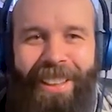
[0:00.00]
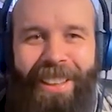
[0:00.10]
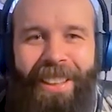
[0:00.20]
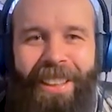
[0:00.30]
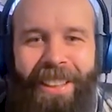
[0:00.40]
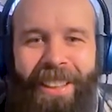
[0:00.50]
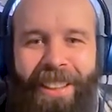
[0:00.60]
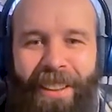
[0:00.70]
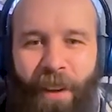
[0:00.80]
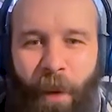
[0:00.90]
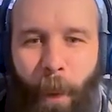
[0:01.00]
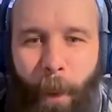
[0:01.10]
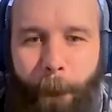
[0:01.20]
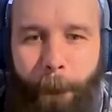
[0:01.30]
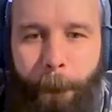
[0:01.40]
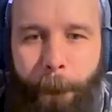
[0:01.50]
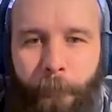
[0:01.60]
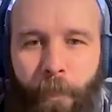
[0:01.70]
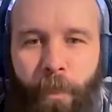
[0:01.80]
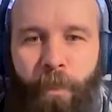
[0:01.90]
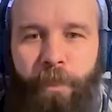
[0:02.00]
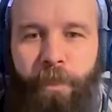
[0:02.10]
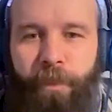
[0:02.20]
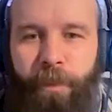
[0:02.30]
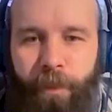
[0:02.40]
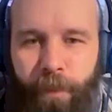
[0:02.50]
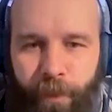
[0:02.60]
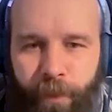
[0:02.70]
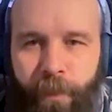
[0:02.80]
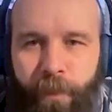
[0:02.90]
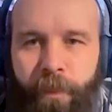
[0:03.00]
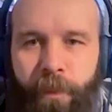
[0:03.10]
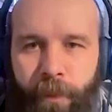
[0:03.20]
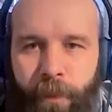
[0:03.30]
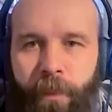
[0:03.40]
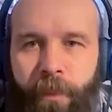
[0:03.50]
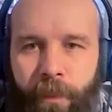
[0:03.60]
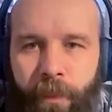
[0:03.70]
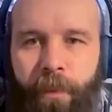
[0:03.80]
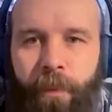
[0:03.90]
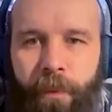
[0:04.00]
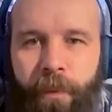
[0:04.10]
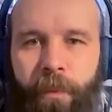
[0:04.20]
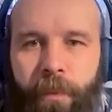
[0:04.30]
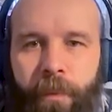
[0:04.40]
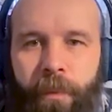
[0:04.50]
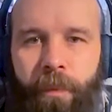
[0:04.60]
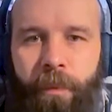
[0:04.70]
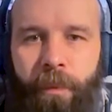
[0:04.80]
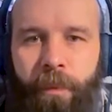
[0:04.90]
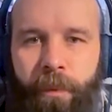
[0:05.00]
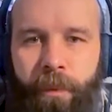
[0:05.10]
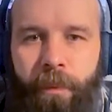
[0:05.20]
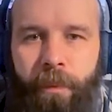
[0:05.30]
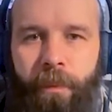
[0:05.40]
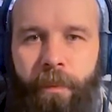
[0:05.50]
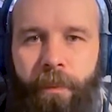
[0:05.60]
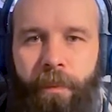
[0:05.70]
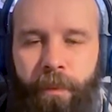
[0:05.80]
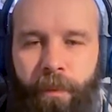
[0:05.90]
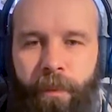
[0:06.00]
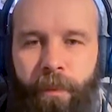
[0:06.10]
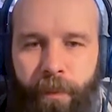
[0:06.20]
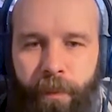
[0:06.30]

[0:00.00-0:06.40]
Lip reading: The person shown says nothing.